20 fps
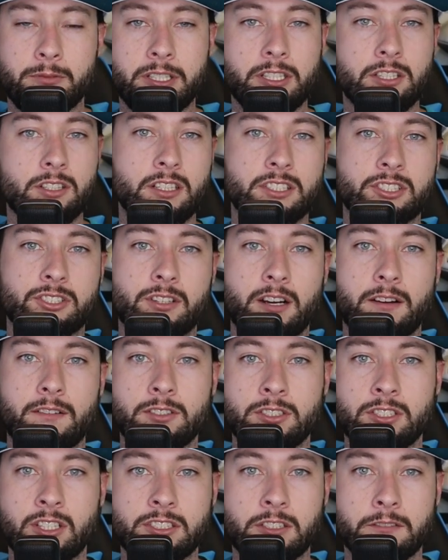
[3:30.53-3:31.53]
And when you look at Tre
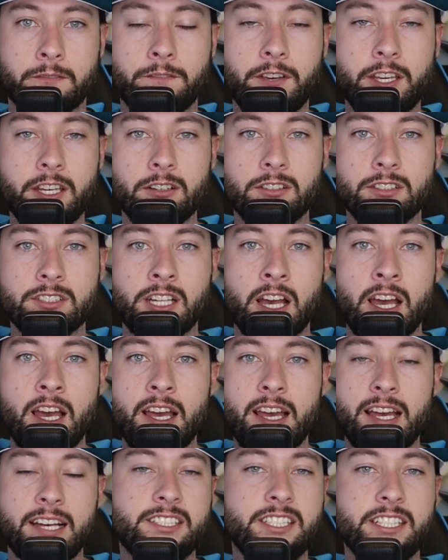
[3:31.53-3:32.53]
Justin Fields,
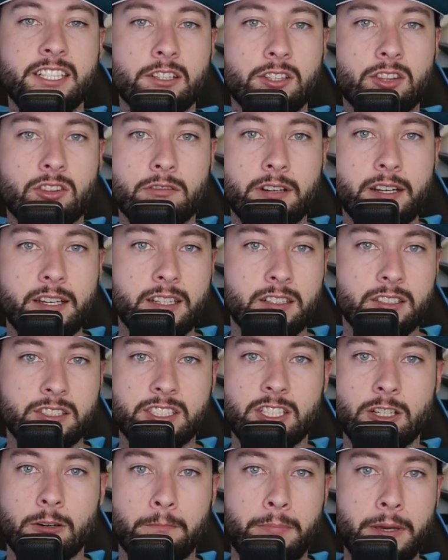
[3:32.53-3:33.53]
it's year three and
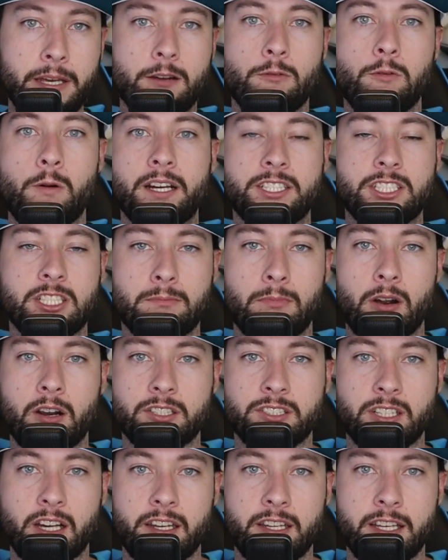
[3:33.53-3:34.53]
there's still big question
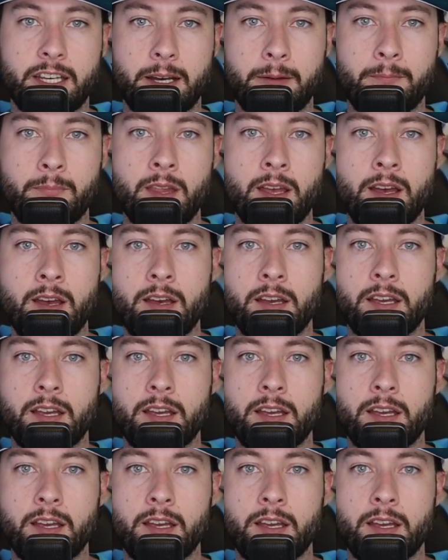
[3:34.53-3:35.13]
marks on him.